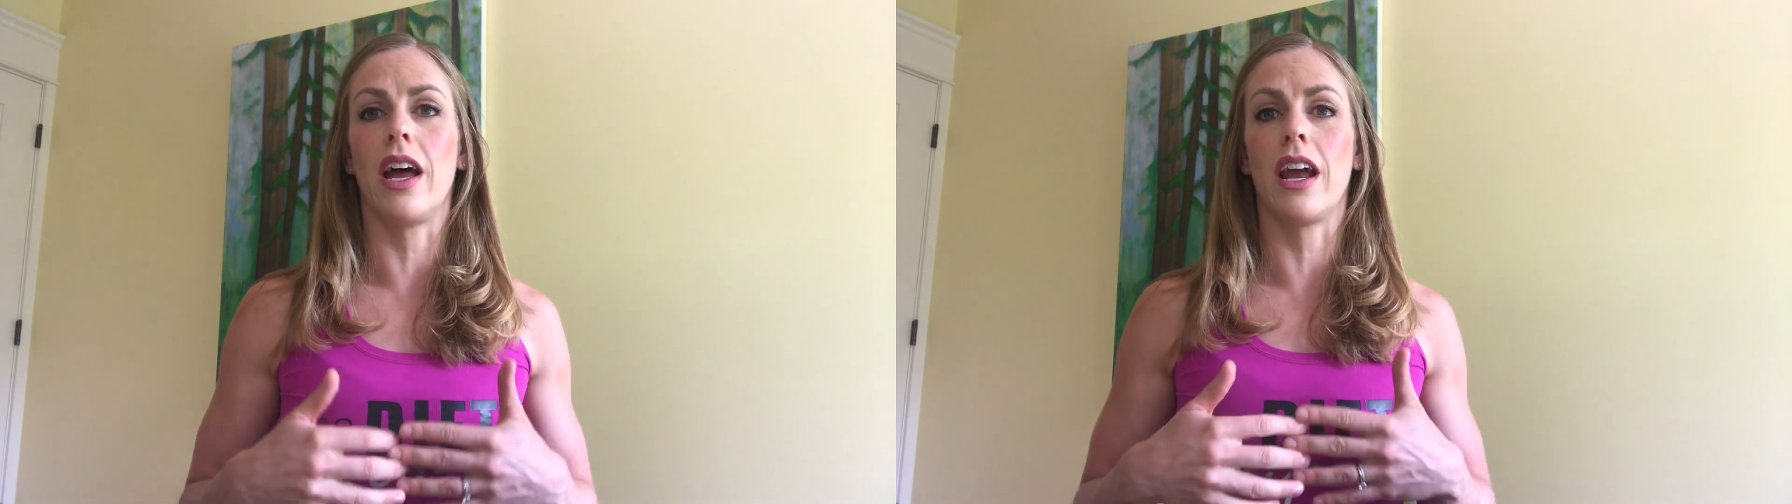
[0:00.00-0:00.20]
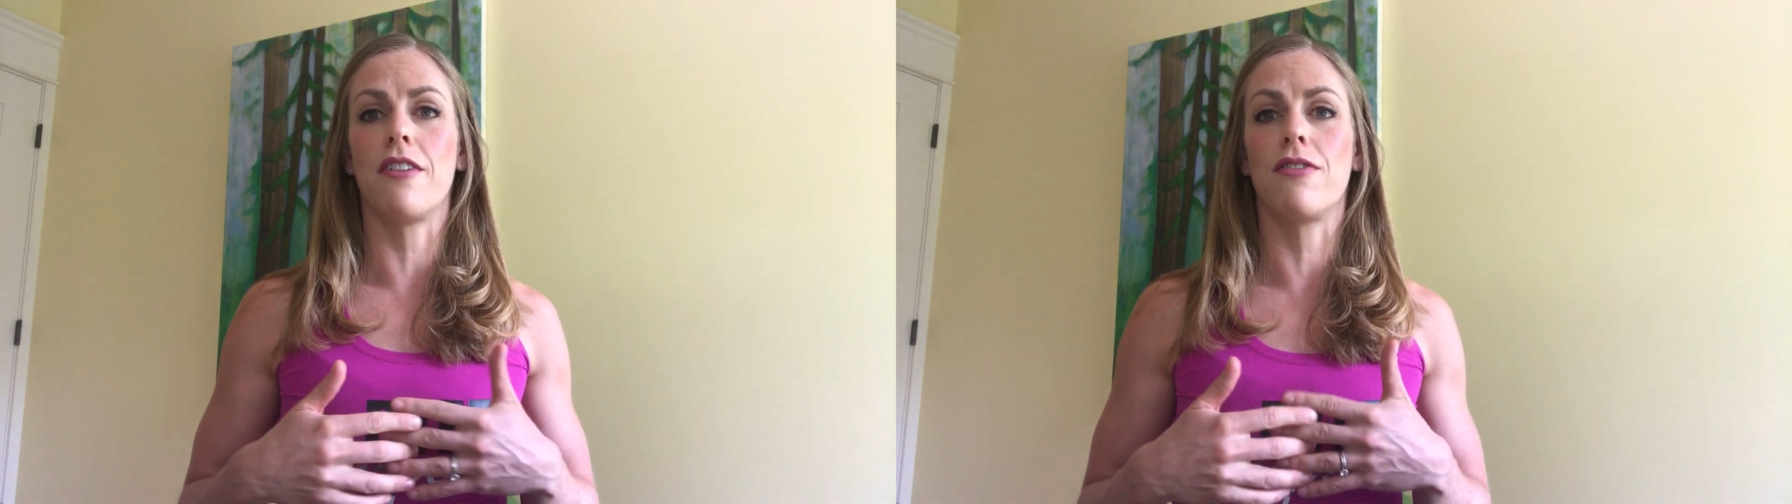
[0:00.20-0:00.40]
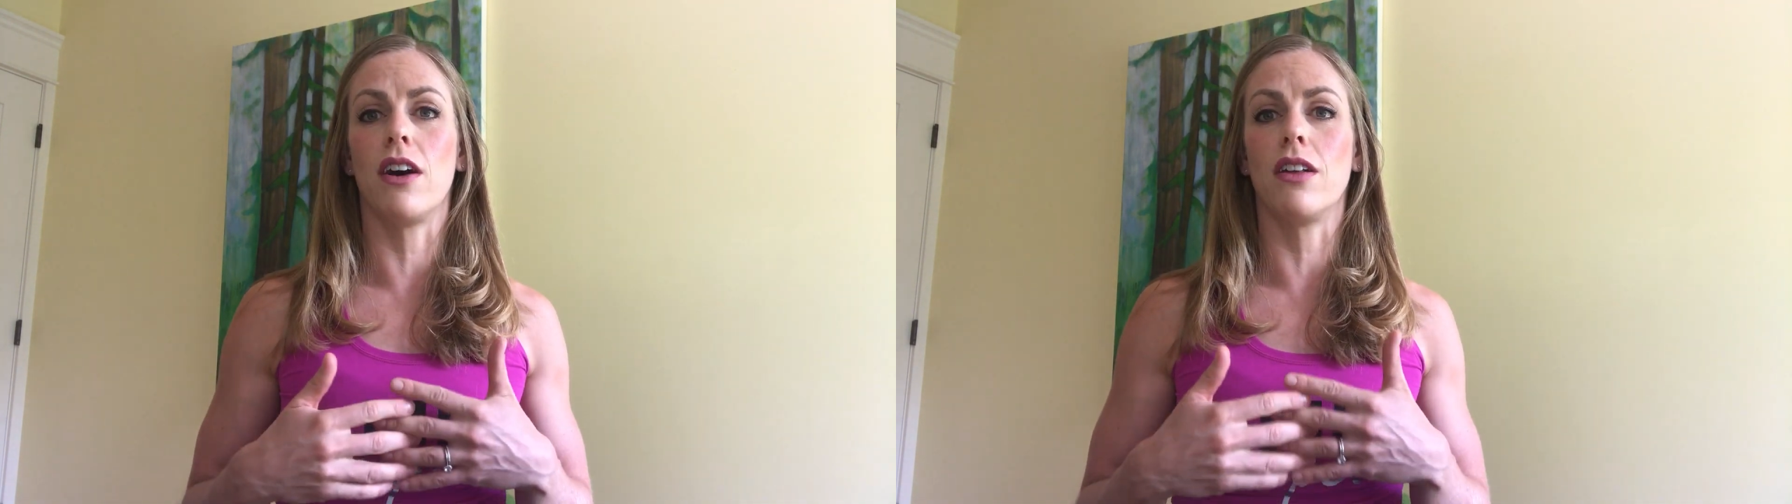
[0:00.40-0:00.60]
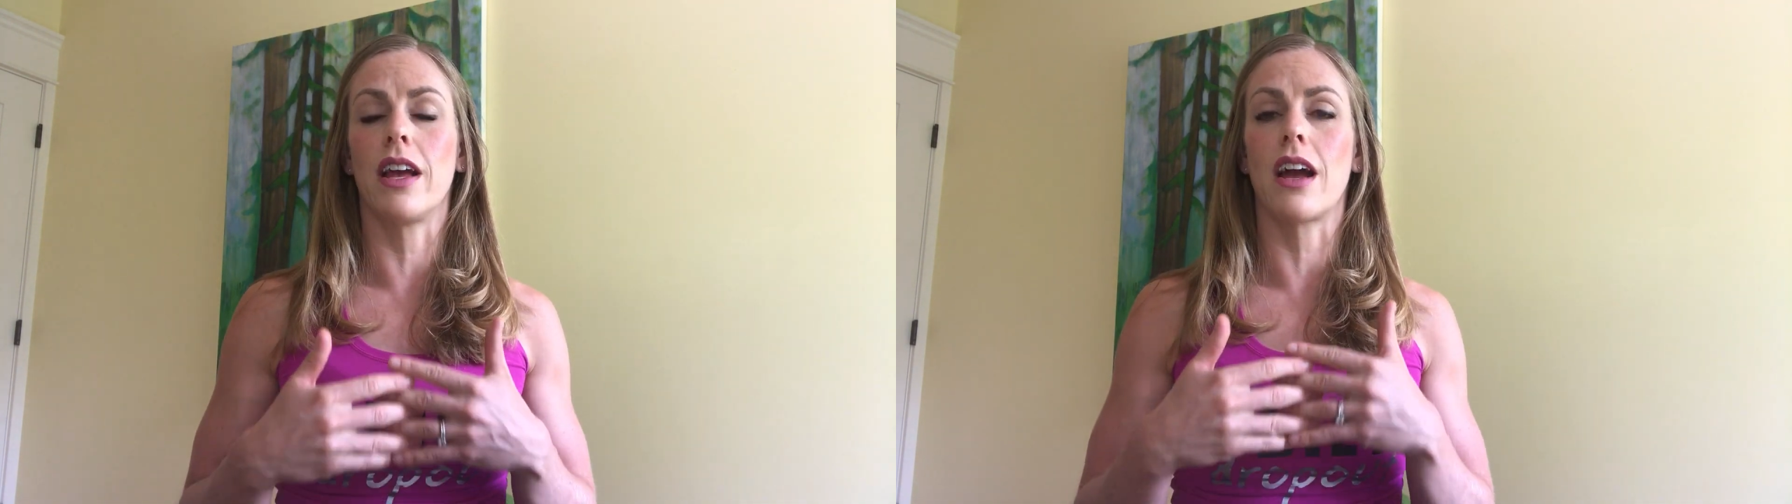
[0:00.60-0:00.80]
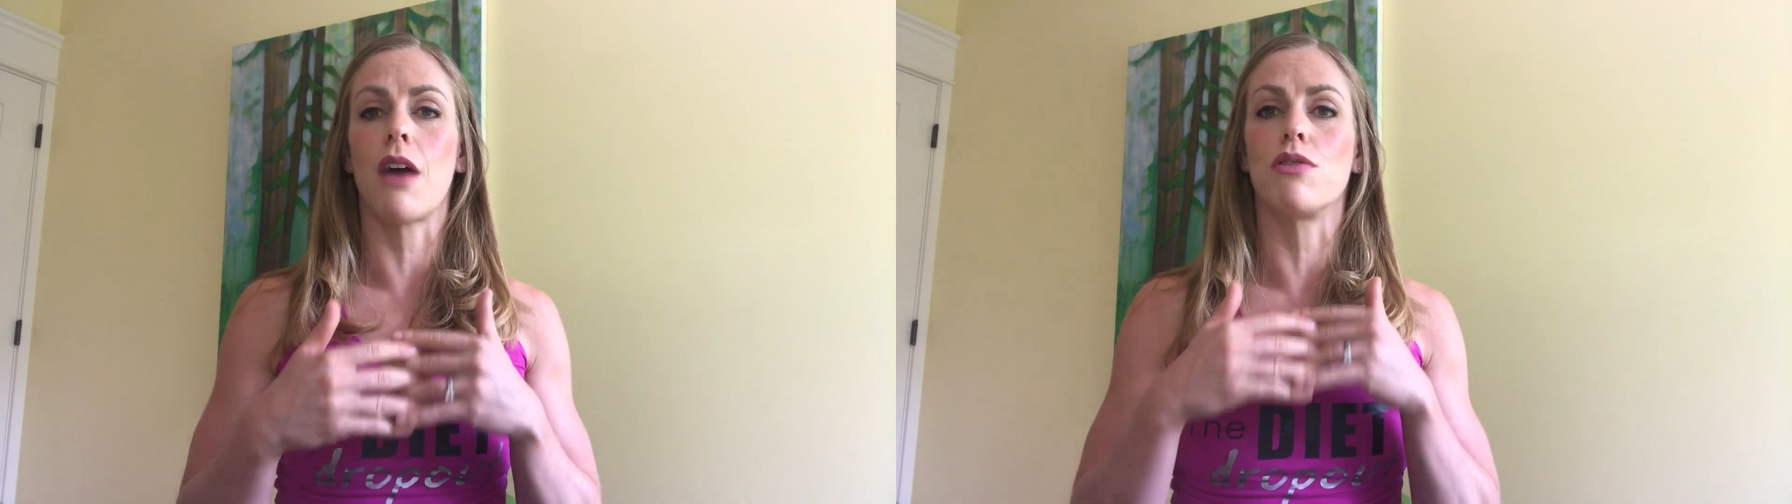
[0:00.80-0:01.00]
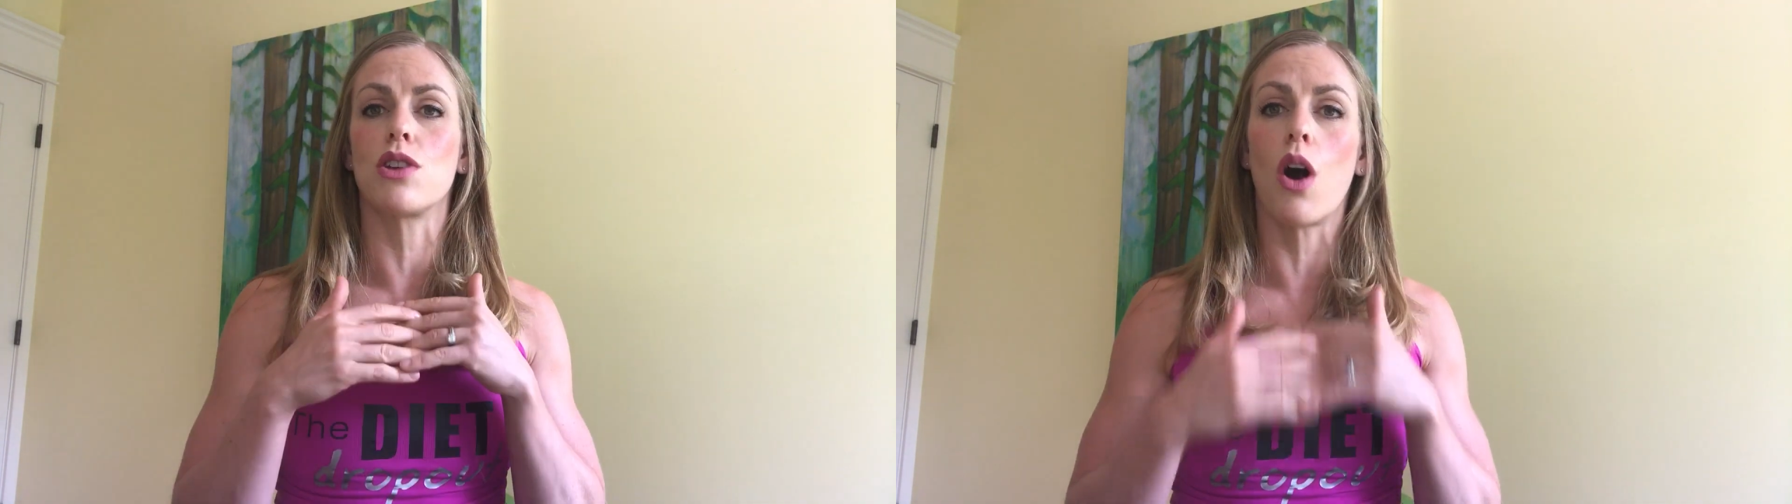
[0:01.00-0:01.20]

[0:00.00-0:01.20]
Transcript: and I felt like I was